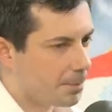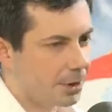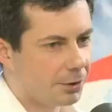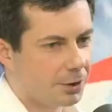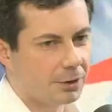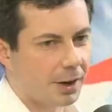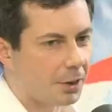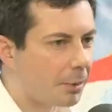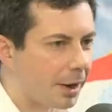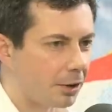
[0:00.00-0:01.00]
this is, I
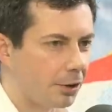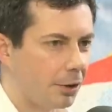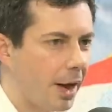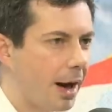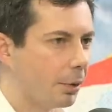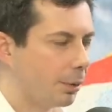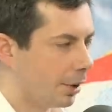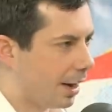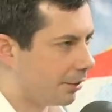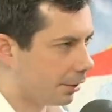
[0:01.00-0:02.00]
thought about this a lot when we
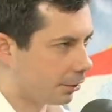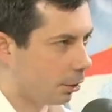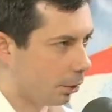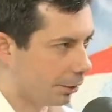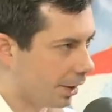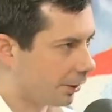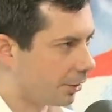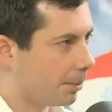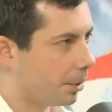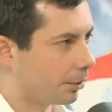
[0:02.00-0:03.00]
were having this whole
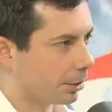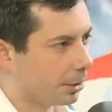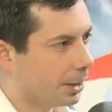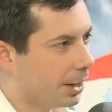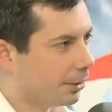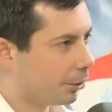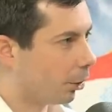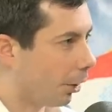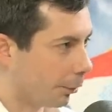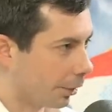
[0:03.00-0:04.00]
dust up over so
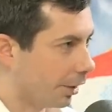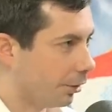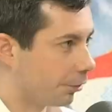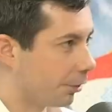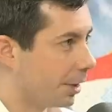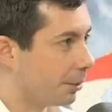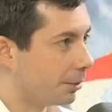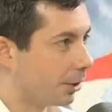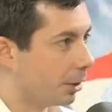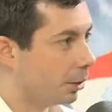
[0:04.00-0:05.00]
called religious freedom.
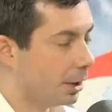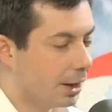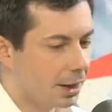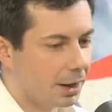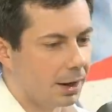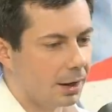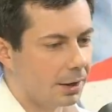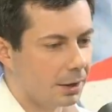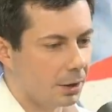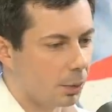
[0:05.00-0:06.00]
So, uh,
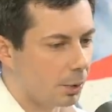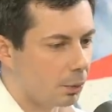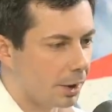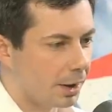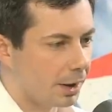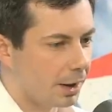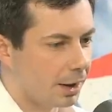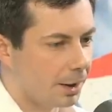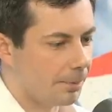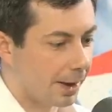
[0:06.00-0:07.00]
you know, when, when
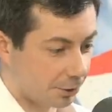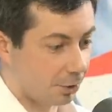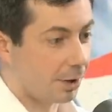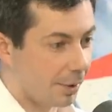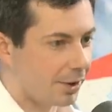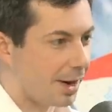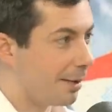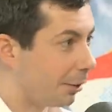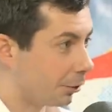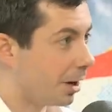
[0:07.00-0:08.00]
um, actually right around the
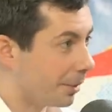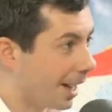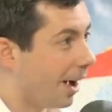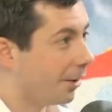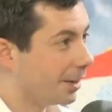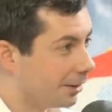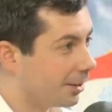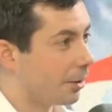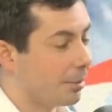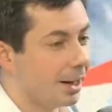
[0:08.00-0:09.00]
time I was coming out in
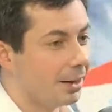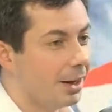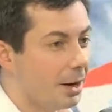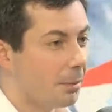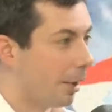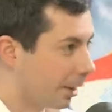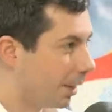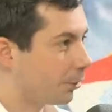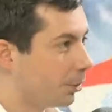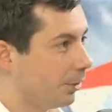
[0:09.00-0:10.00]
South Bend, Mike
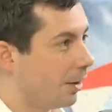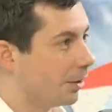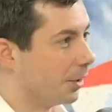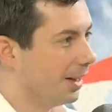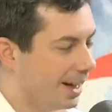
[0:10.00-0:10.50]
Pence was governor,